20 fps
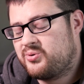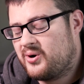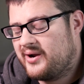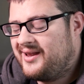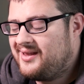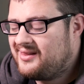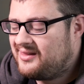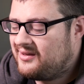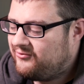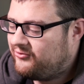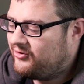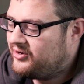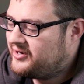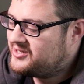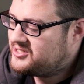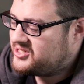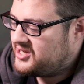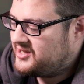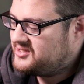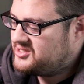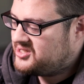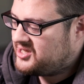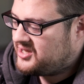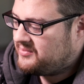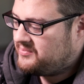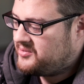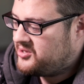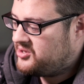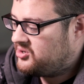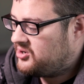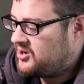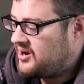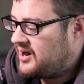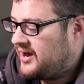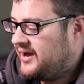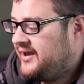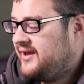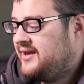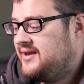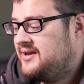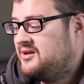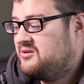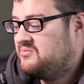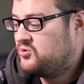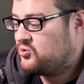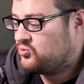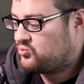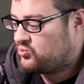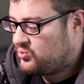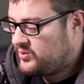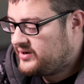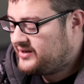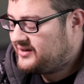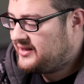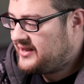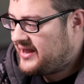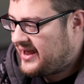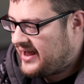bringing the footage into the computer, I am really